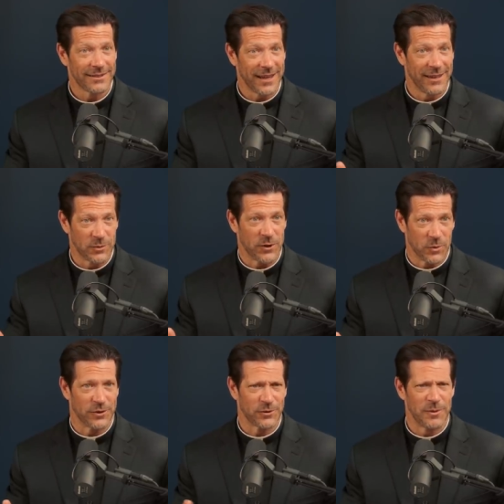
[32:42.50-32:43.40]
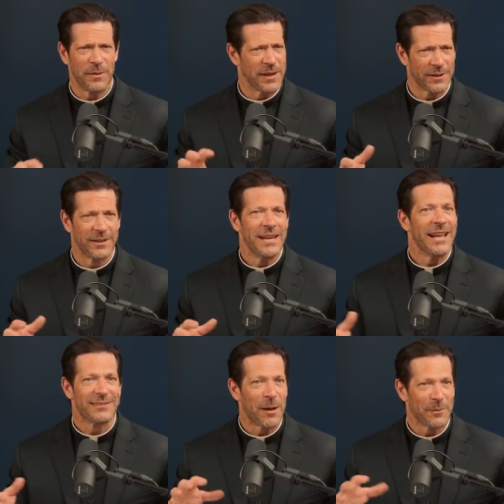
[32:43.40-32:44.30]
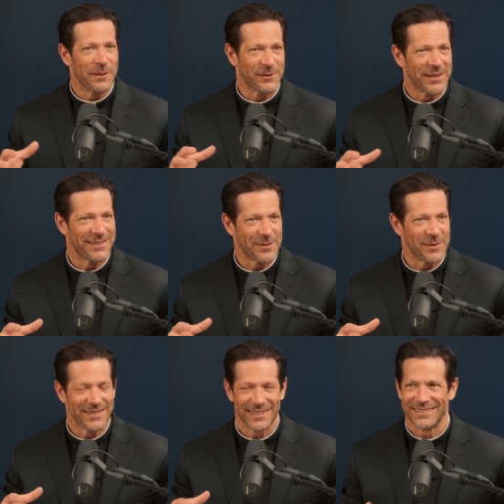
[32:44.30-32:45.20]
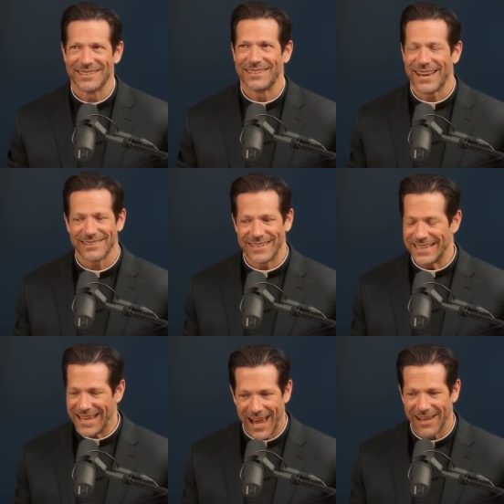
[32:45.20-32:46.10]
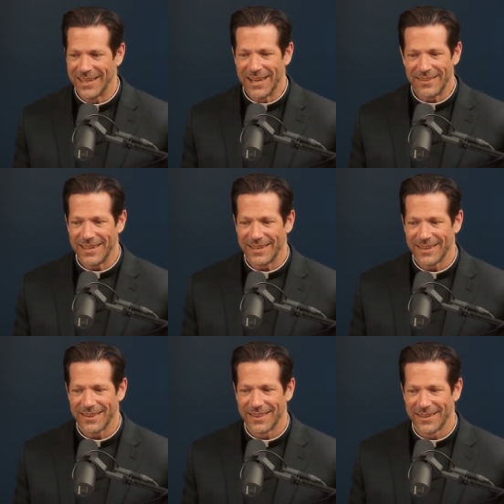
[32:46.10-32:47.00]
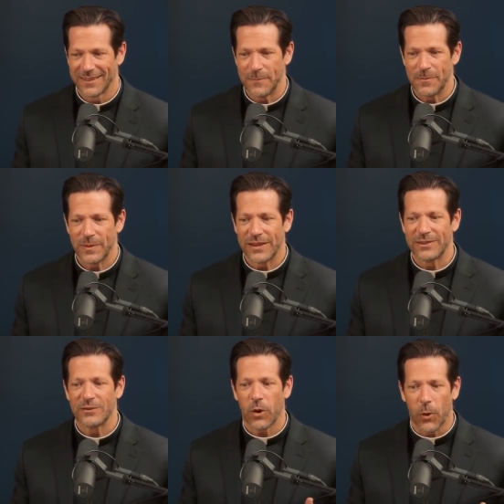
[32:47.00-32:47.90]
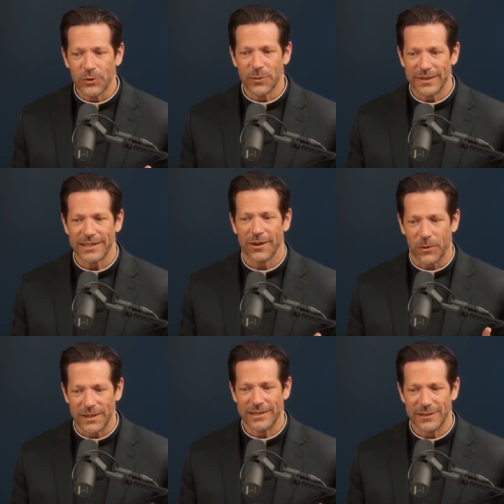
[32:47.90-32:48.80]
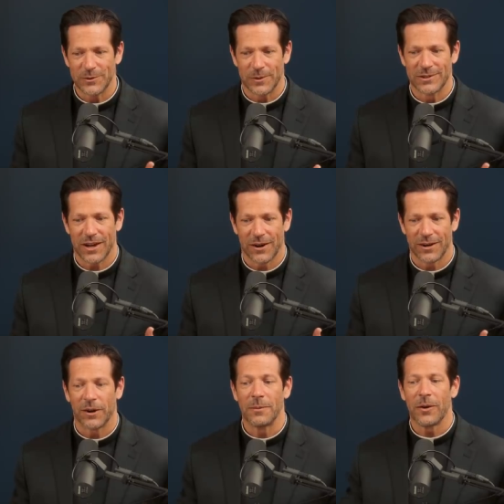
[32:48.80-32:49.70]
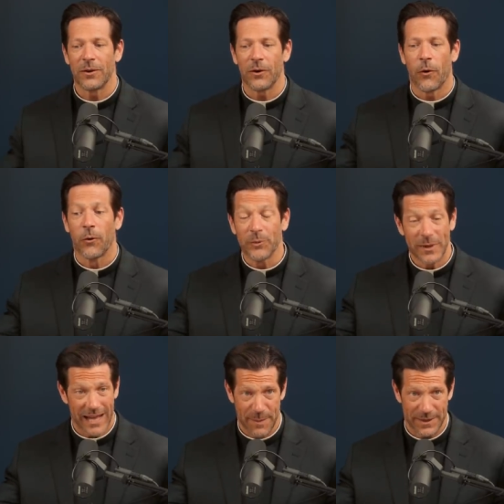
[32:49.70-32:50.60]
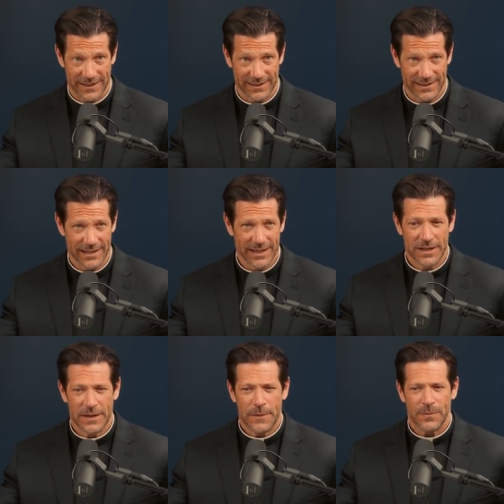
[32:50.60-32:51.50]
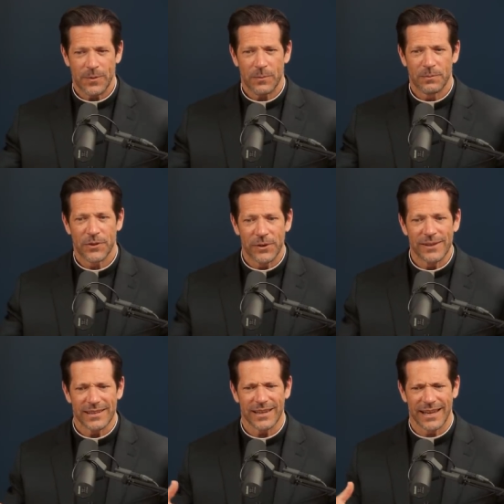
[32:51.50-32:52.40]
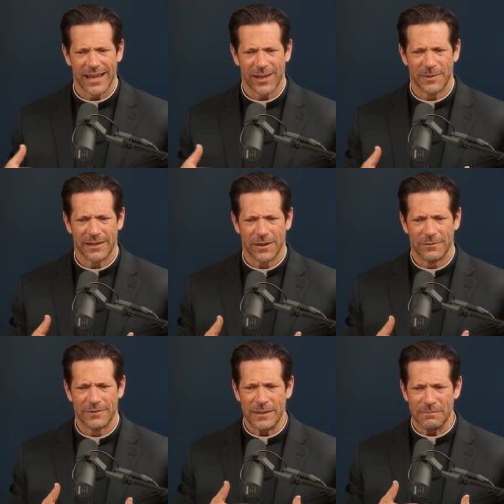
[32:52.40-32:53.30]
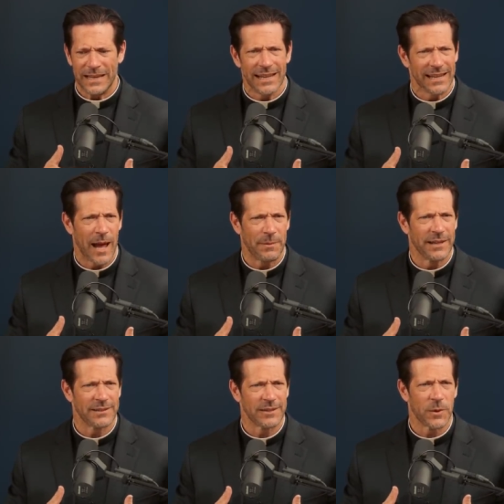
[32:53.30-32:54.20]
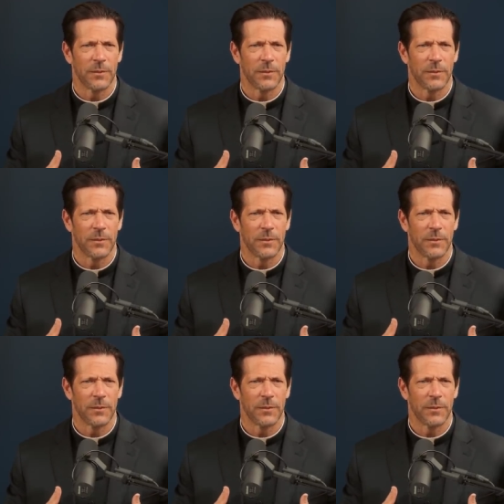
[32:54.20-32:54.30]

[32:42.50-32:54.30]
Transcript: yeah. as, as, well so maybe that'll it's complementary in some ways because yes, yeah, that's yeah right. the the this is ultimately oriented towards our um, ultimate happiness mm -hmm but there is an element of the immediate happiness as